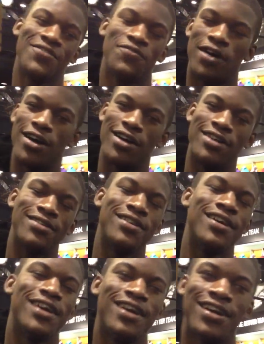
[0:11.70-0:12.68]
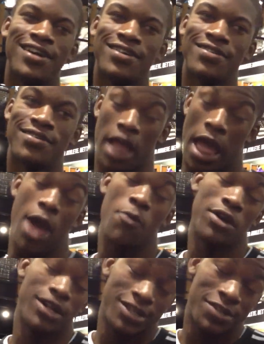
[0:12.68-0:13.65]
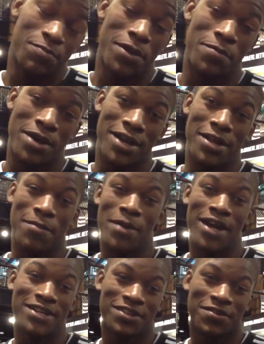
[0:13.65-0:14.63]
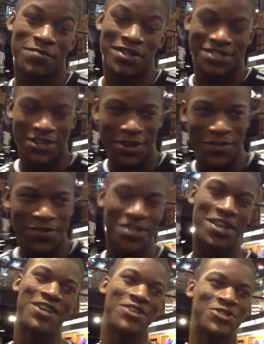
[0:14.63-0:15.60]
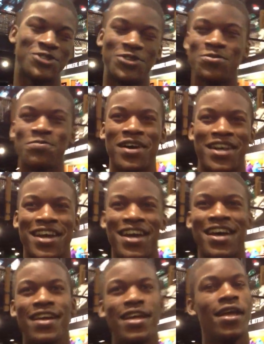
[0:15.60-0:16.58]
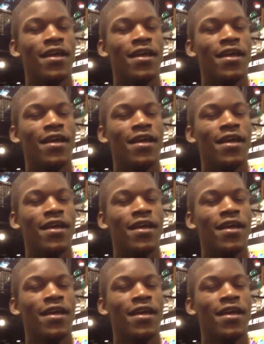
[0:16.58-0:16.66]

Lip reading: Fun. I wanted to spend money and buy stuff myself.